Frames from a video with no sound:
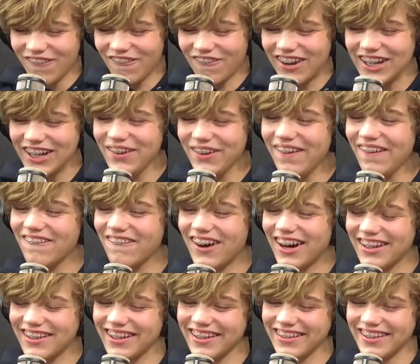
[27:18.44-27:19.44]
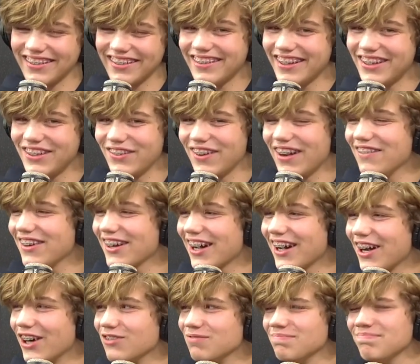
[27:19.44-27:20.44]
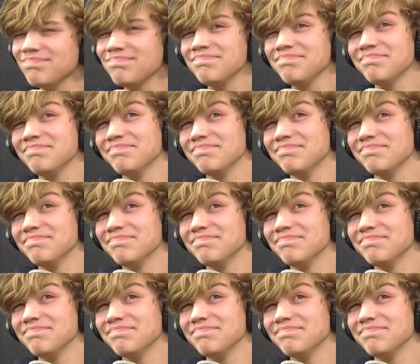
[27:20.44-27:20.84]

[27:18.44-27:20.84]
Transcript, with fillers: When you were watching this, did you ever go? I was hmm.